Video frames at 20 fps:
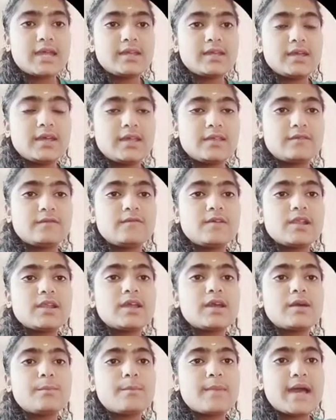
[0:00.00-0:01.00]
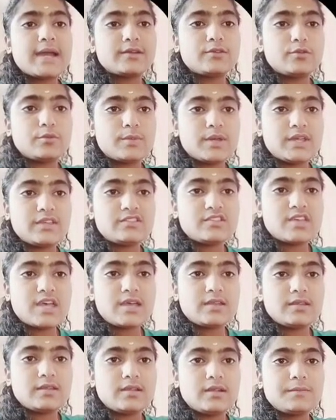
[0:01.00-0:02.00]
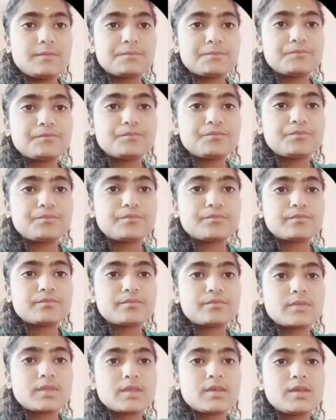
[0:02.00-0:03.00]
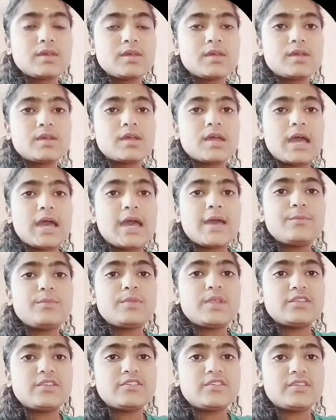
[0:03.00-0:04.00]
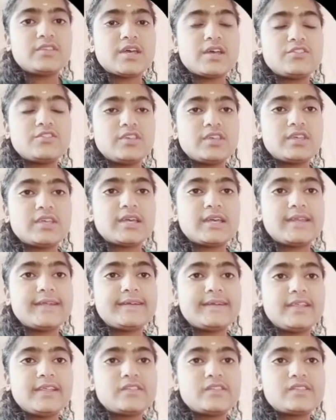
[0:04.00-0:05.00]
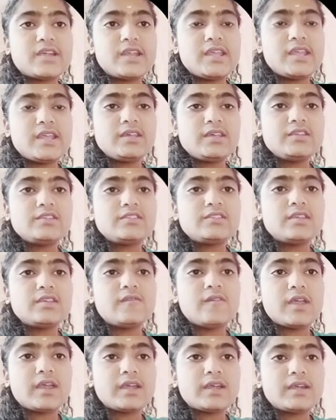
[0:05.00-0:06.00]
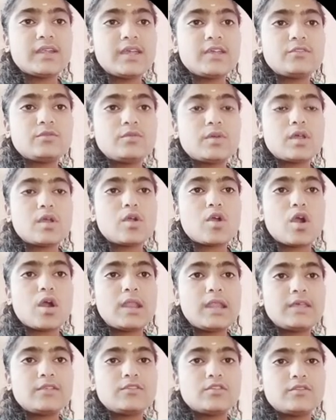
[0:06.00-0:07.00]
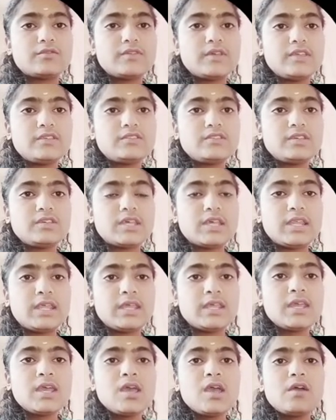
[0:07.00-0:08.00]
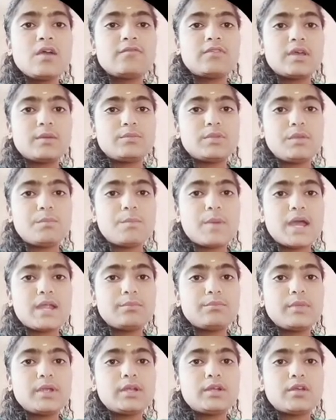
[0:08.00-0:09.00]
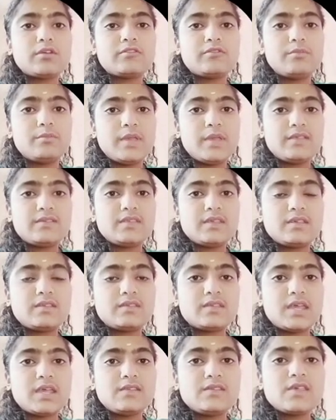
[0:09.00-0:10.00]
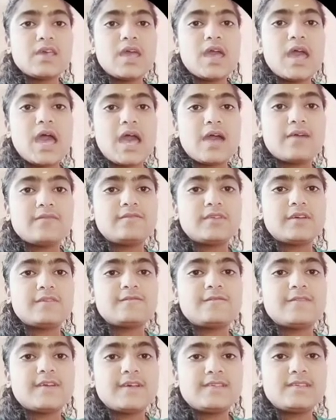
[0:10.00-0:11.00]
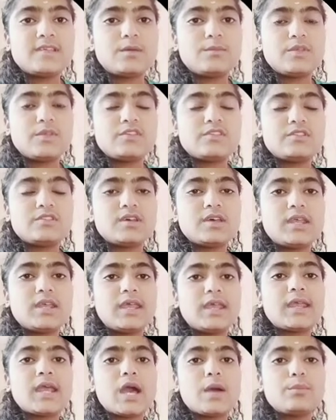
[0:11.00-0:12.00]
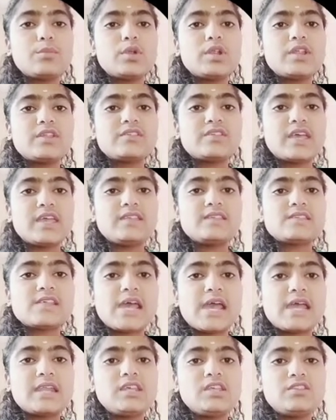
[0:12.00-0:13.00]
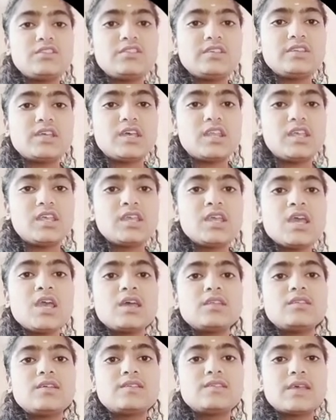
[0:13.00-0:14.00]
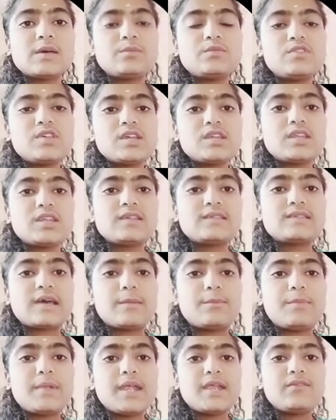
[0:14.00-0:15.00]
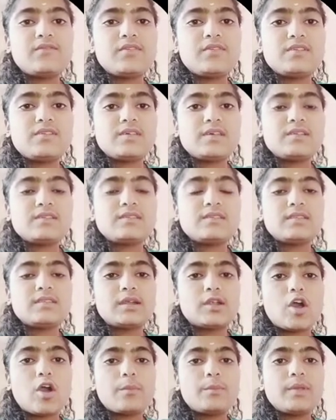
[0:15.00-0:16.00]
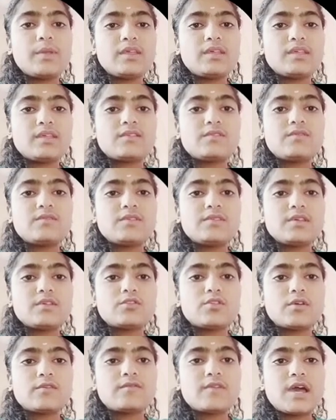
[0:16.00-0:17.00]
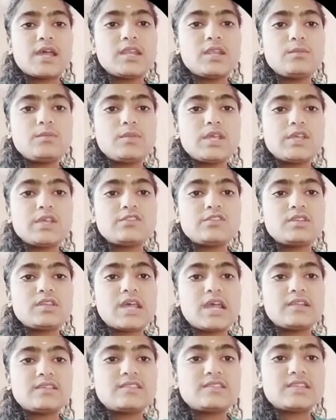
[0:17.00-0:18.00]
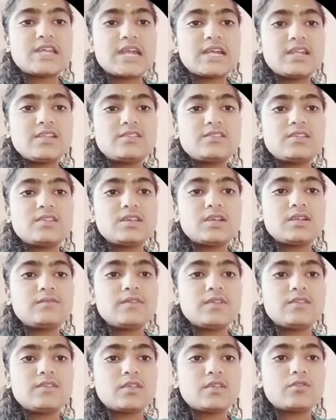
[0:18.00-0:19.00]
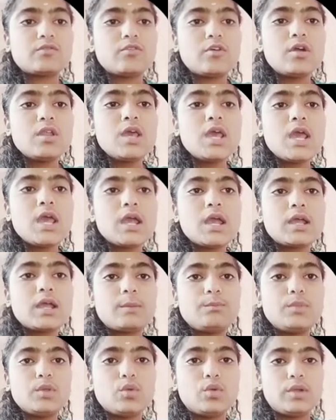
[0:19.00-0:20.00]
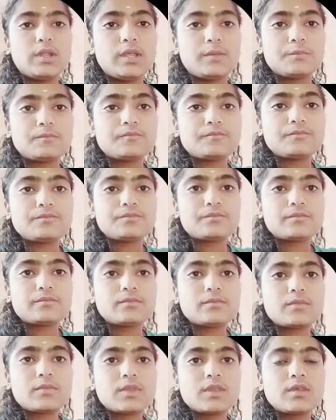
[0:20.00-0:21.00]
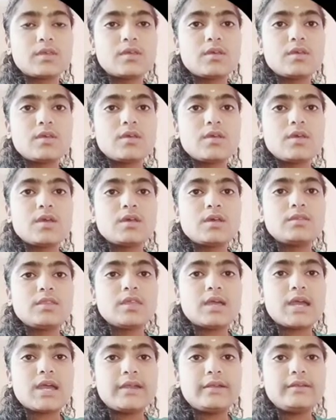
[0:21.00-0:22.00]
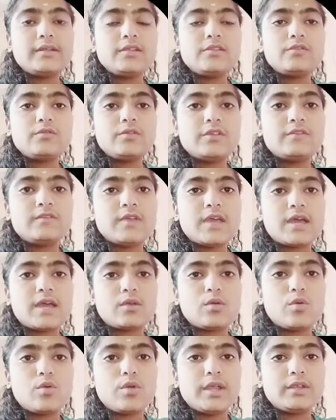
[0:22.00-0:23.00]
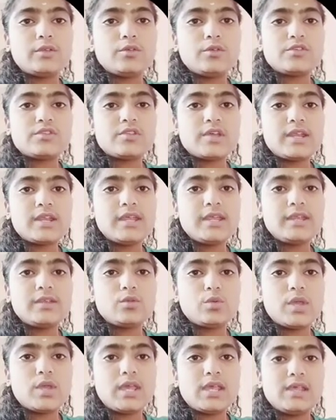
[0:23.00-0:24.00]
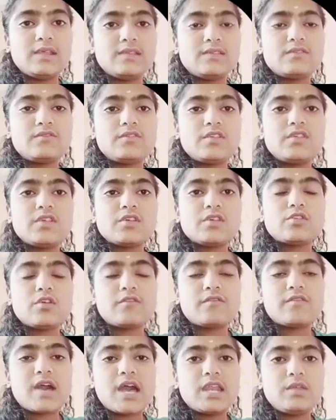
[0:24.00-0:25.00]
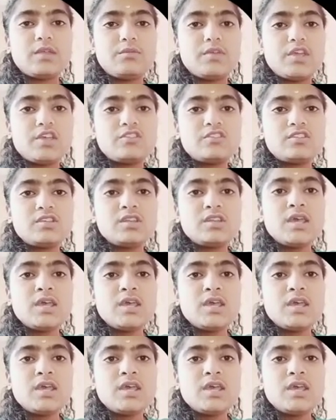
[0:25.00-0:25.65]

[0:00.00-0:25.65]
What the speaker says: guys, welcome back to my channel. I am Ranjitha.G, currently studying in Sri Venkateshwara College of Engineering from Department of Basic Science. I am from first semester in Computer Science and Engineering. The subject is Applied Physics. The topic is Physics of Animation and Statistical Physics for Computing. The contents which we are going to study today is Physics of Animation,